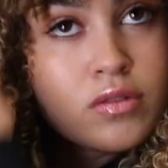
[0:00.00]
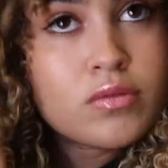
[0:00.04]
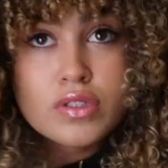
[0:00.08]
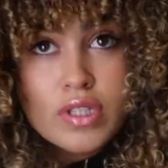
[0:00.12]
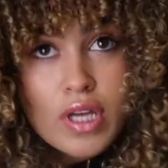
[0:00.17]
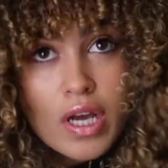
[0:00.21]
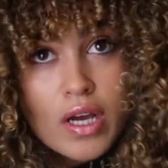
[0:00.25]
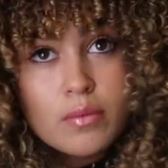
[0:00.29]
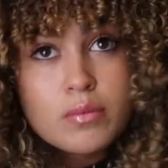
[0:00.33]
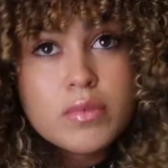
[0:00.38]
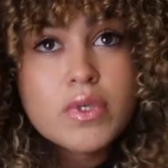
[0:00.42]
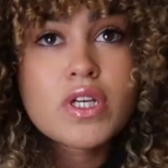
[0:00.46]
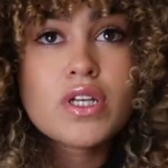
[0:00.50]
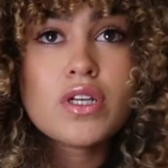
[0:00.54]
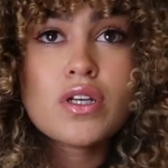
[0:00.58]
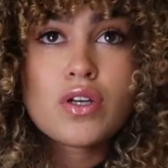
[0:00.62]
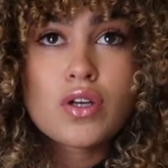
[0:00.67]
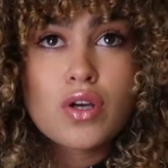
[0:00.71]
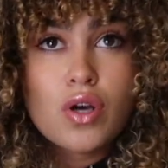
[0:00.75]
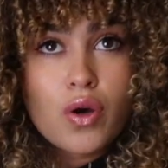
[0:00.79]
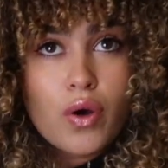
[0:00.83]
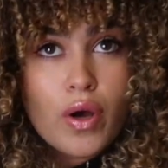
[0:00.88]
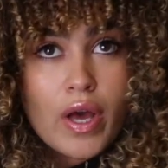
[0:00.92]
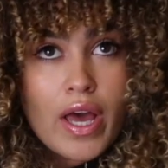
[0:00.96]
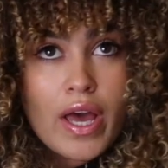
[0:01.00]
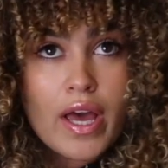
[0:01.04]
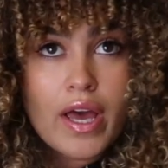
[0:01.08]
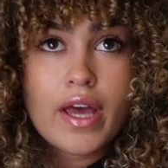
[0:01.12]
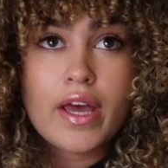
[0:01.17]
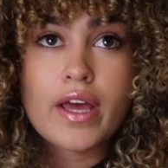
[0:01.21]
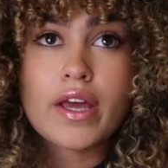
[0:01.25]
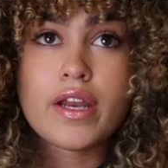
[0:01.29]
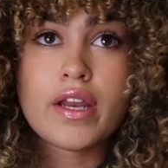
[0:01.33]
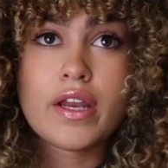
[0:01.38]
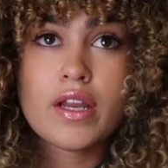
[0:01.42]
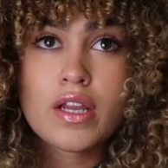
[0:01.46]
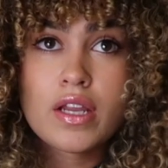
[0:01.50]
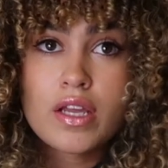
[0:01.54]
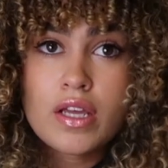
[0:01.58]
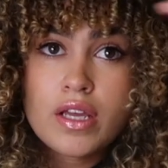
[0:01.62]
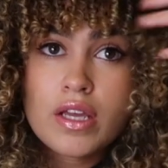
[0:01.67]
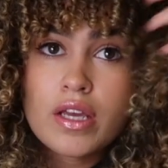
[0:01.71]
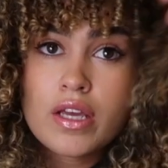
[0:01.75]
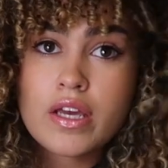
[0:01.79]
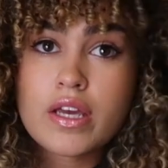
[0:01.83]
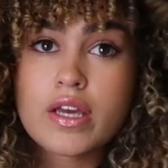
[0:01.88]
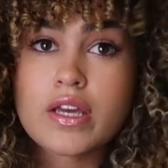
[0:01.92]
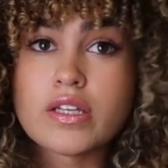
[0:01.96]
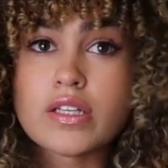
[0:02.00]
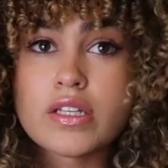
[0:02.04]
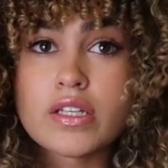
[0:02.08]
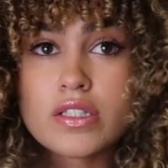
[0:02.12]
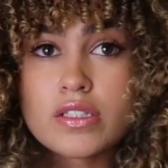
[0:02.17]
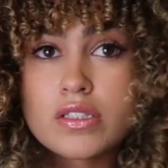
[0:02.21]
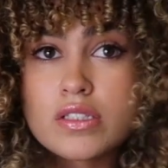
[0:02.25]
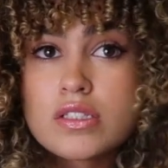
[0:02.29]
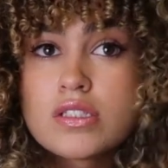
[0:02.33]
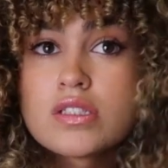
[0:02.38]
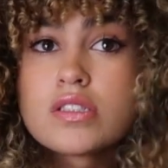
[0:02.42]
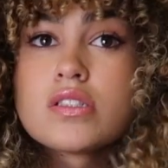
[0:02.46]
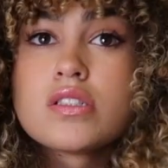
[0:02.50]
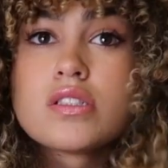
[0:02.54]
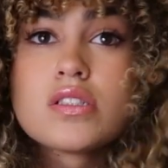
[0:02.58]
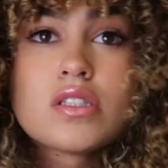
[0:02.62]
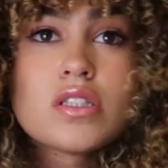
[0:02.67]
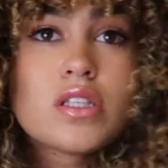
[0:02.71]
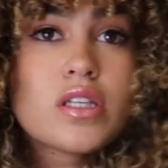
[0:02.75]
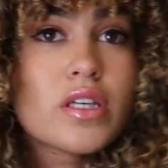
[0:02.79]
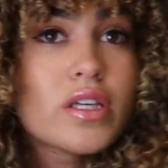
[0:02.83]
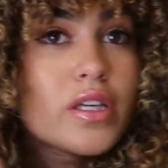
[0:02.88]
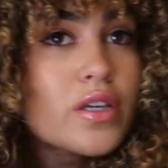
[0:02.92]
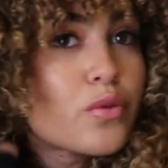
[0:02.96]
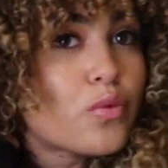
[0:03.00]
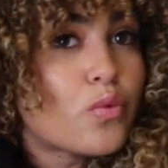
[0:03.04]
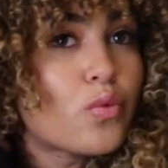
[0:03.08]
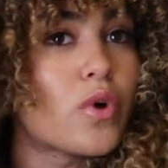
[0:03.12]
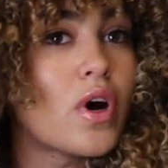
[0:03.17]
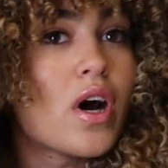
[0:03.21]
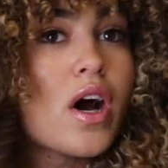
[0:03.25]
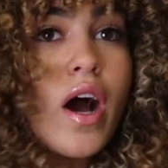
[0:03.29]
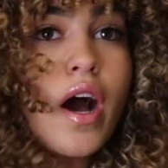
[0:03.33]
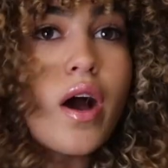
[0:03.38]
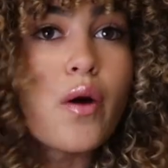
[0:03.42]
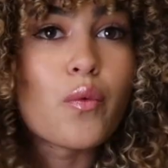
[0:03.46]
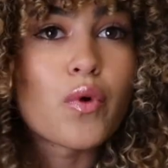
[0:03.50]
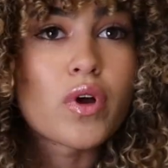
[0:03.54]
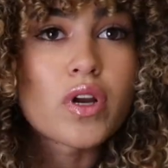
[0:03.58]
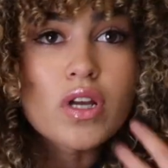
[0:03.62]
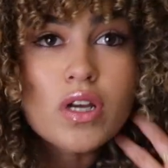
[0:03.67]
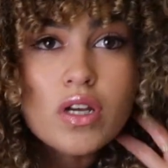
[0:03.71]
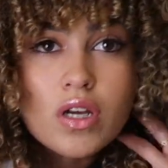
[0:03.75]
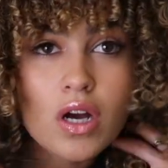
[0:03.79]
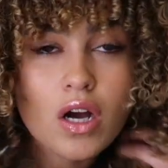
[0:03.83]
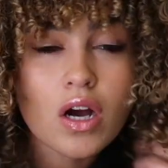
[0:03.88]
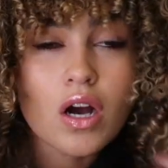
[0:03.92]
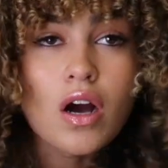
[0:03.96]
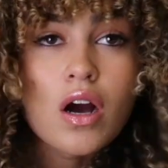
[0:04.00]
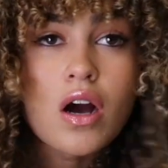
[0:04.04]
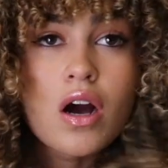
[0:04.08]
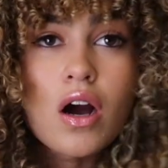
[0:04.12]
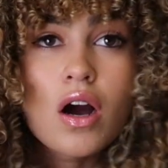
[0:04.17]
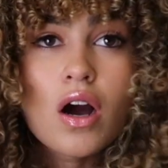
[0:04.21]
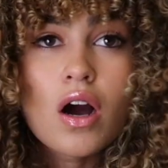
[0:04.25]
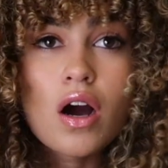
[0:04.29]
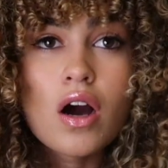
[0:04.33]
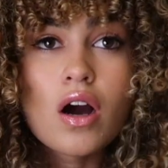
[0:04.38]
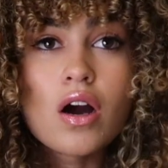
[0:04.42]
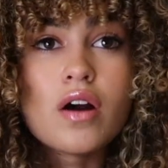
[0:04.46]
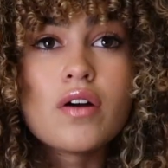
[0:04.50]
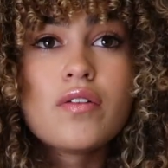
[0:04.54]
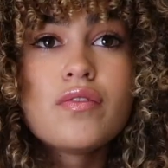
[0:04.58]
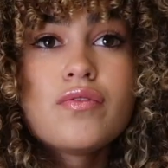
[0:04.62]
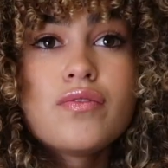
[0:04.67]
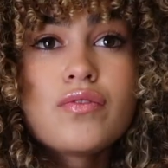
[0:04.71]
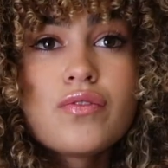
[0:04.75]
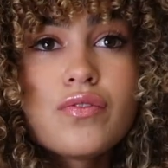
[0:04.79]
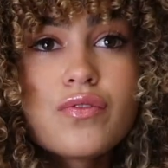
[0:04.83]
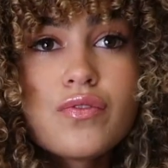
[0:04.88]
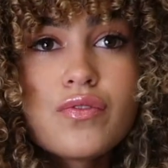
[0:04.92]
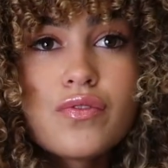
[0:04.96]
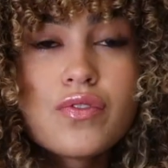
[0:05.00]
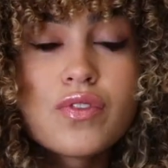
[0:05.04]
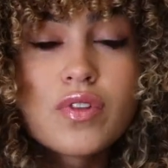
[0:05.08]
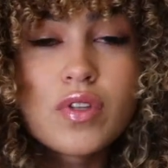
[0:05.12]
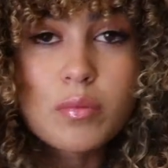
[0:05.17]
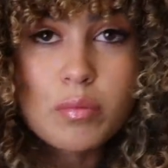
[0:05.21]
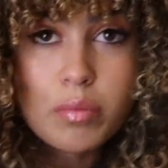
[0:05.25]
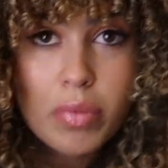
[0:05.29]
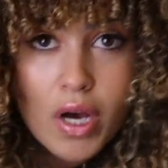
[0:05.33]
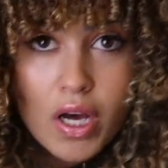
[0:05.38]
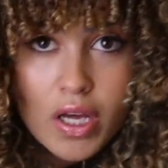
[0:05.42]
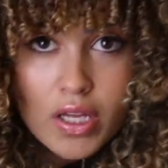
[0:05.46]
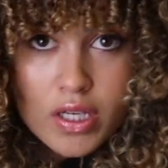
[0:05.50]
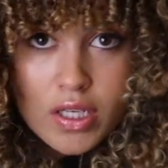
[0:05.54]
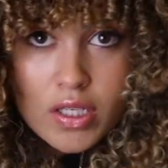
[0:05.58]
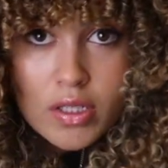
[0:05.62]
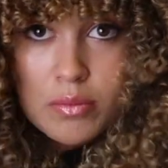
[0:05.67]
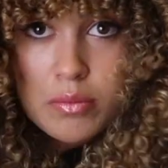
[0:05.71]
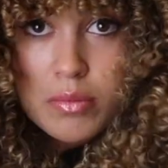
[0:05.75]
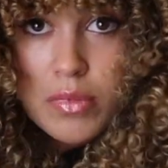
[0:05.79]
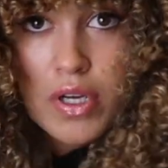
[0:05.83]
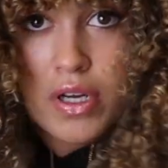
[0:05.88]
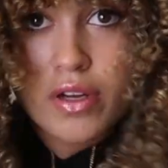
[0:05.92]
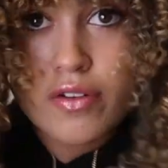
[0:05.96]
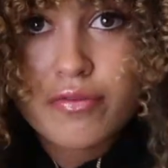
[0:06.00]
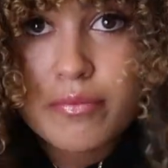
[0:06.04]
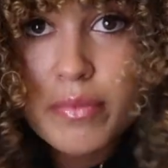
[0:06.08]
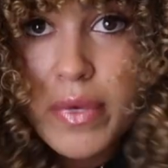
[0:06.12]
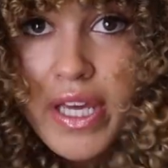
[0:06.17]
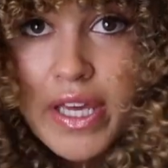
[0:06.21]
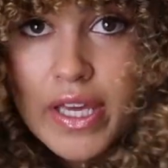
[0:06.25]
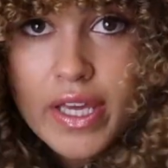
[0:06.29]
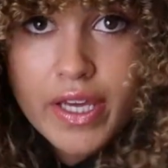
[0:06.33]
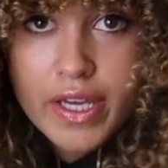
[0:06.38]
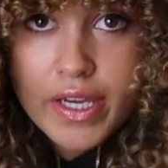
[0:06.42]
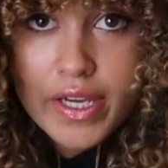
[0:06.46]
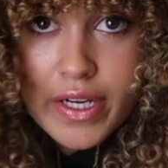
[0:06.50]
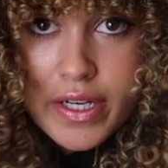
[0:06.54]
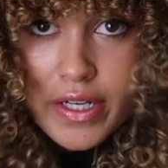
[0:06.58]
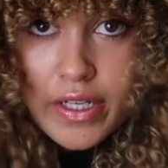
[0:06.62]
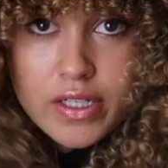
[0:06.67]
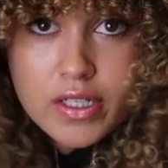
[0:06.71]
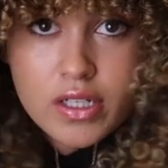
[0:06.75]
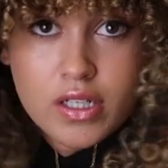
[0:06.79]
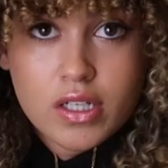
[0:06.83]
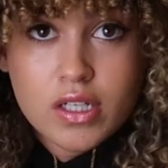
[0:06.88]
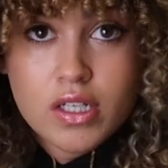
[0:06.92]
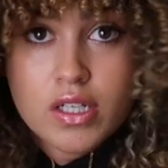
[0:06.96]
Now I'm gonna go ahead and see what I want to cut off the bottom of my hair.